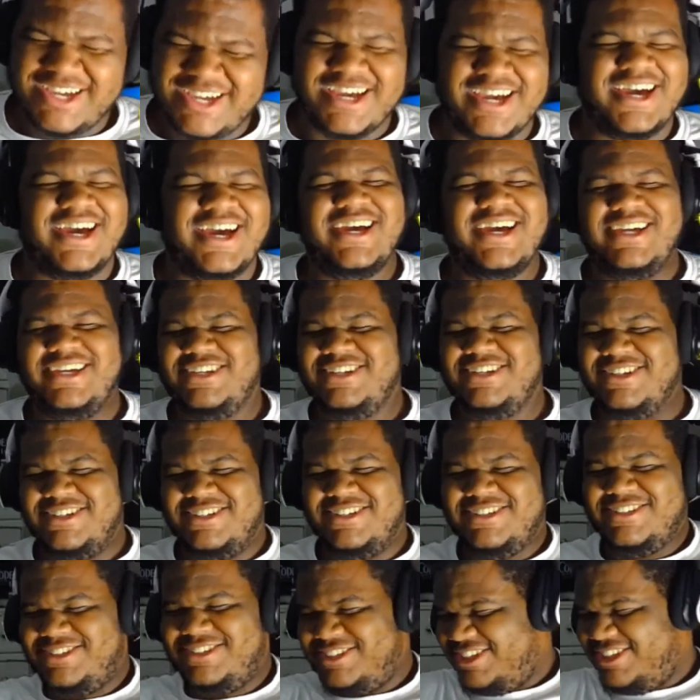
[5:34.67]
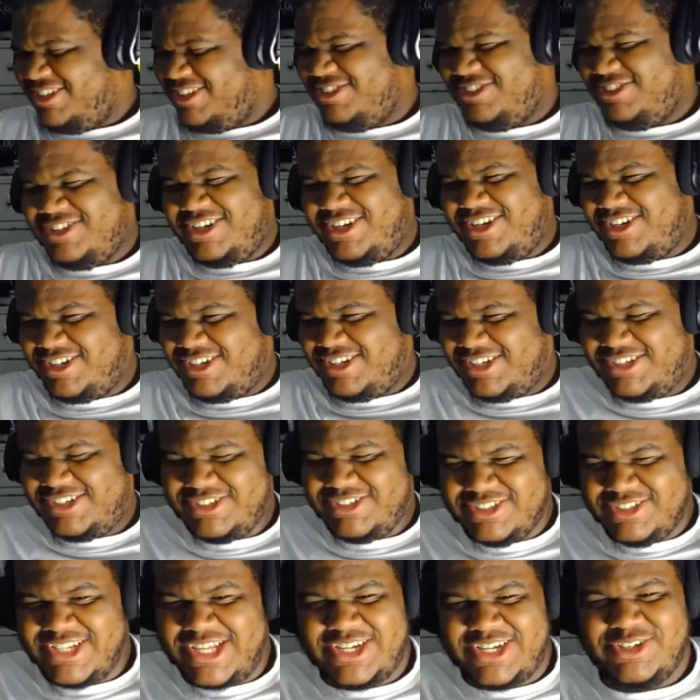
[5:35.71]
Hey, you know
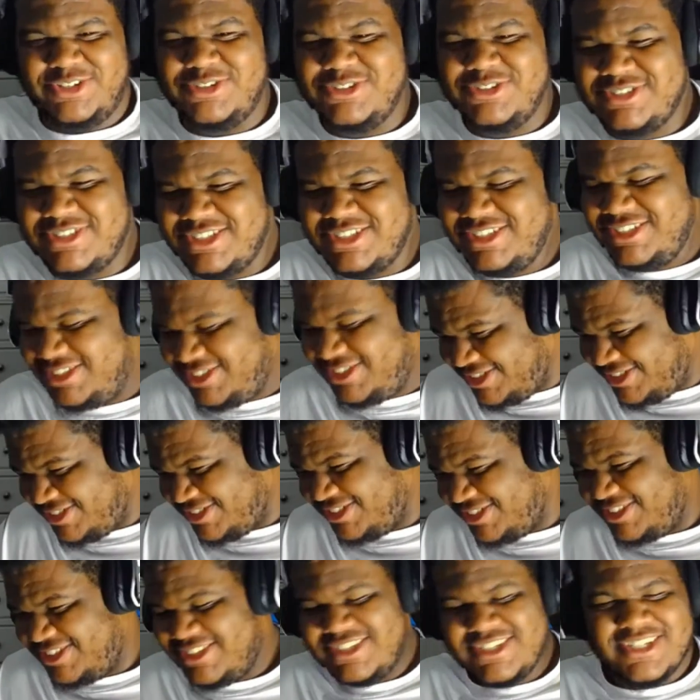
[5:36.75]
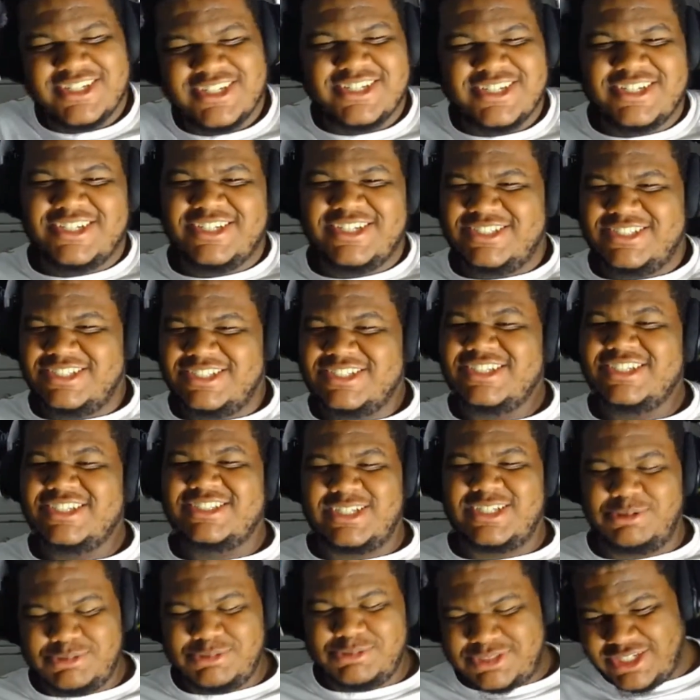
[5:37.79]
how, like a Uzi, you know.
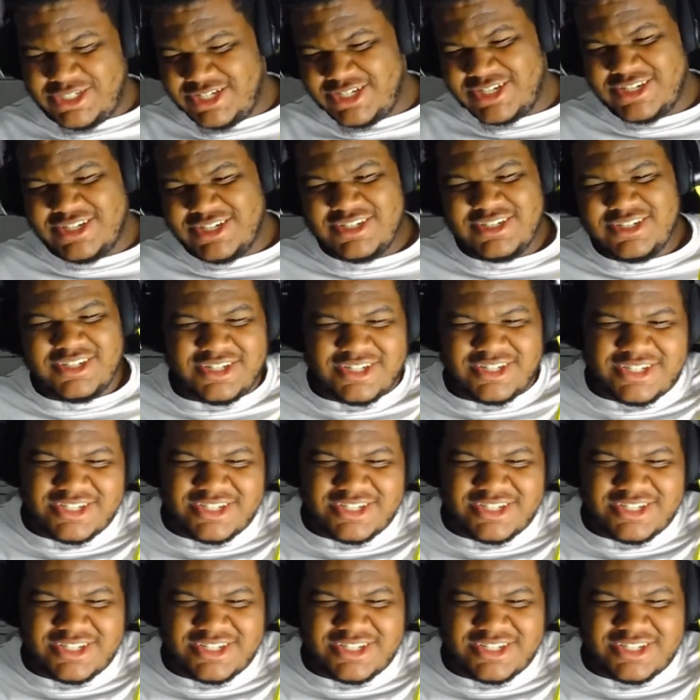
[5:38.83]
Some machine gun.